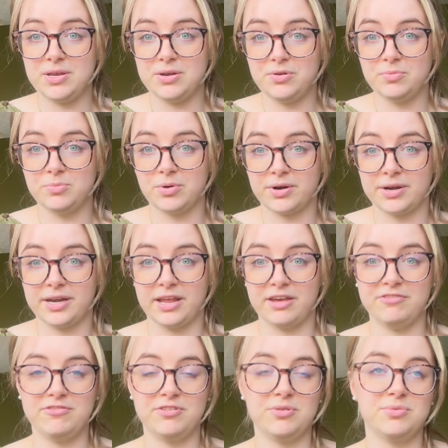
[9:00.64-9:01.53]
newborn
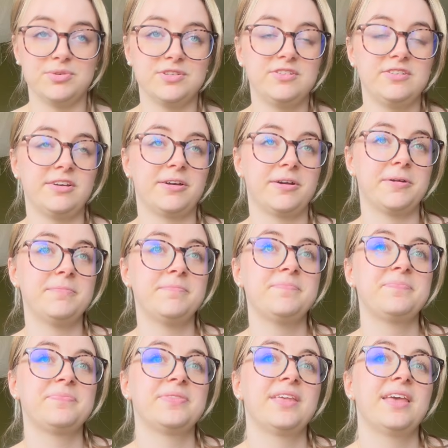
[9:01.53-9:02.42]
nephew was here,
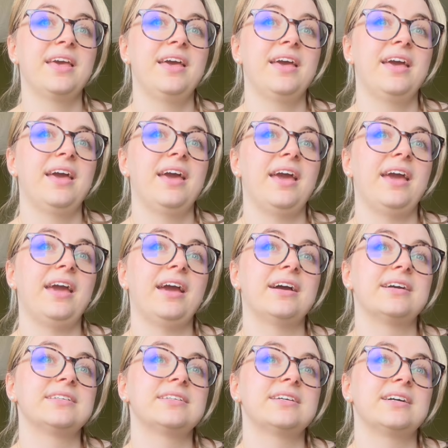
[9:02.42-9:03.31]

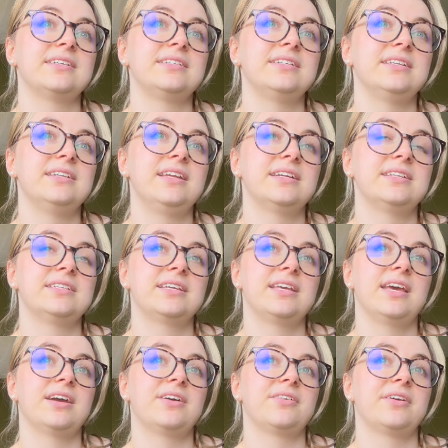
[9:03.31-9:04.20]
and I did get to
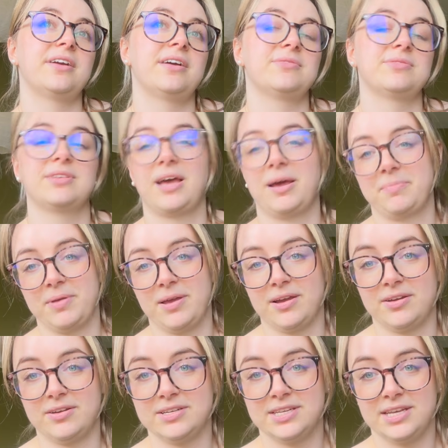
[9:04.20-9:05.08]
carry, I was happy
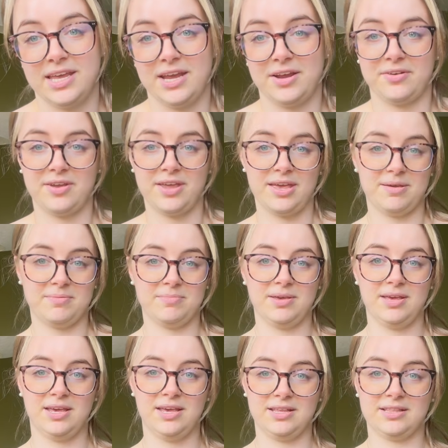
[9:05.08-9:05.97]
I got to carry him
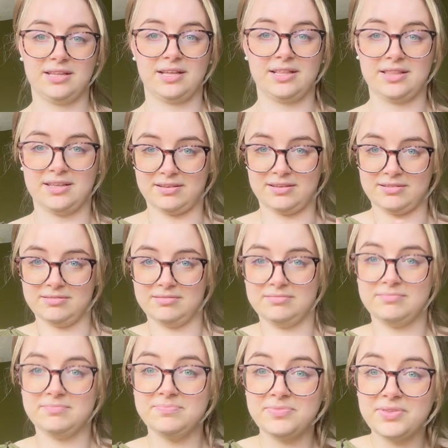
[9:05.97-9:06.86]
in the
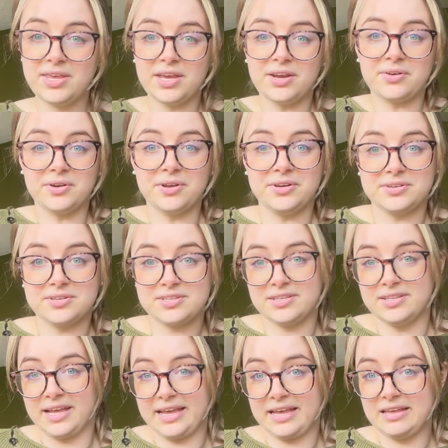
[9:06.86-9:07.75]
carrier
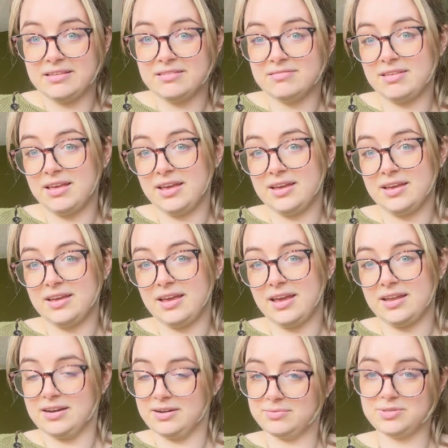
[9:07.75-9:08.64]
sling thing,
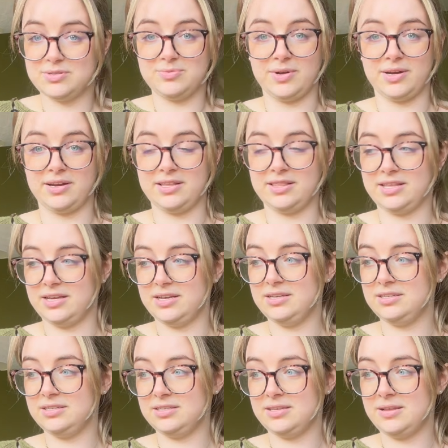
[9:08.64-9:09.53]
and I was wearing
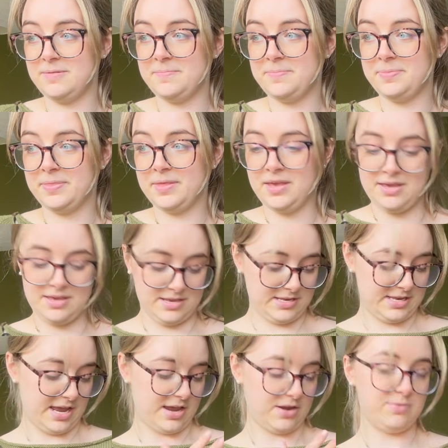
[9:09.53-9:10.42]
this.
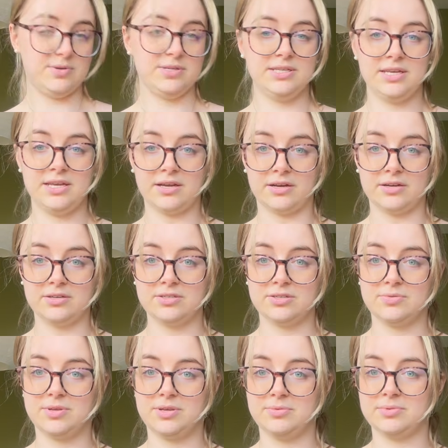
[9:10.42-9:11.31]
His head was here,
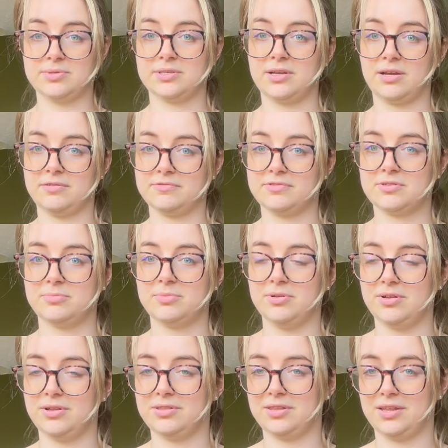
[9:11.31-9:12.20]
so he was
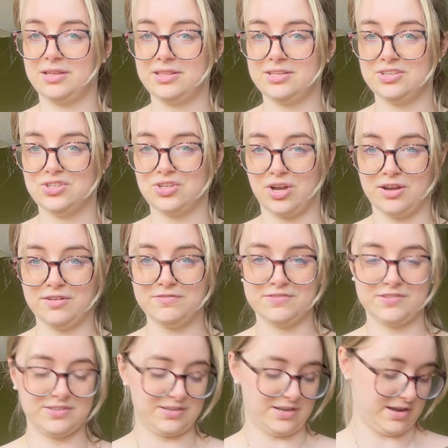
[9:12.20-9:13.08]
comfortable in the
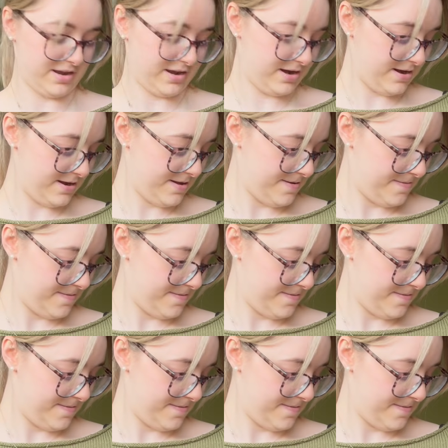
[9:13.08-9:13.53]
soft side,